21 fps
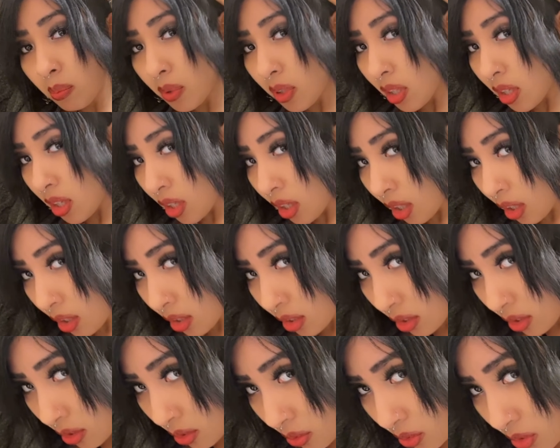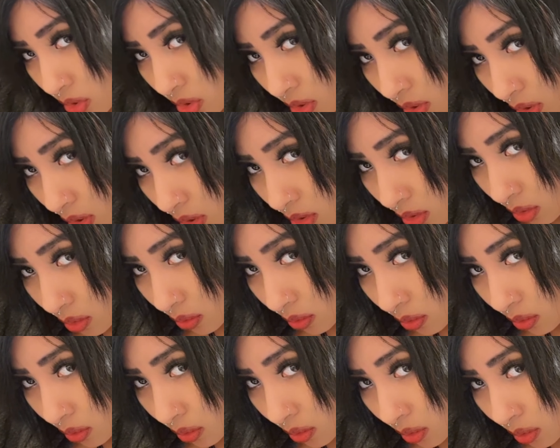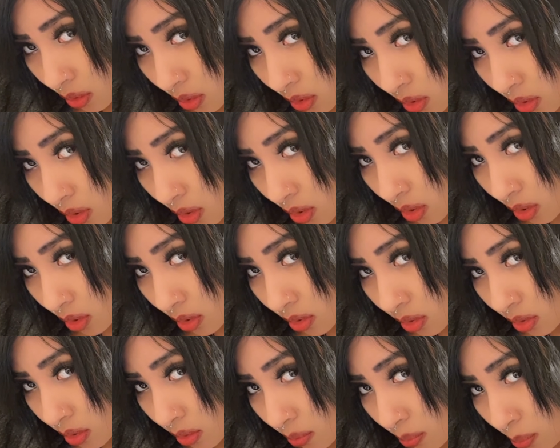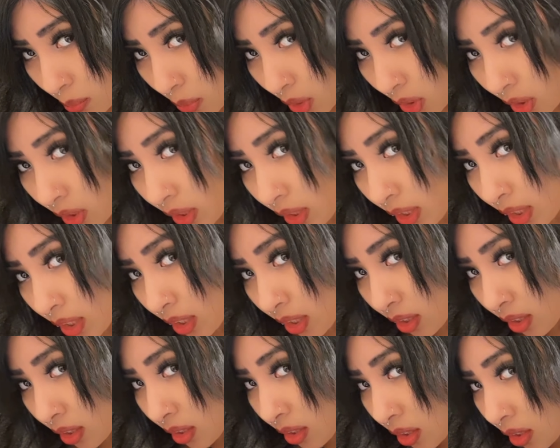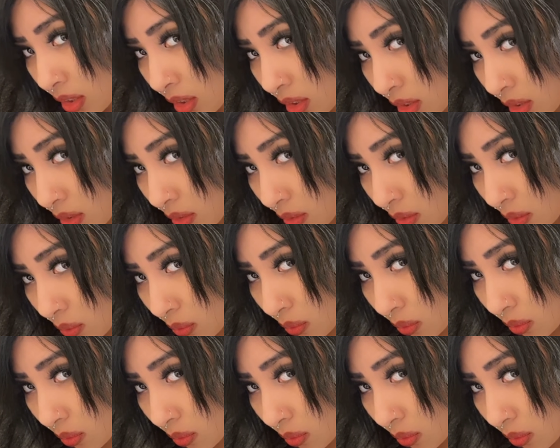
yeah, you know, just kind of parting it. Oh,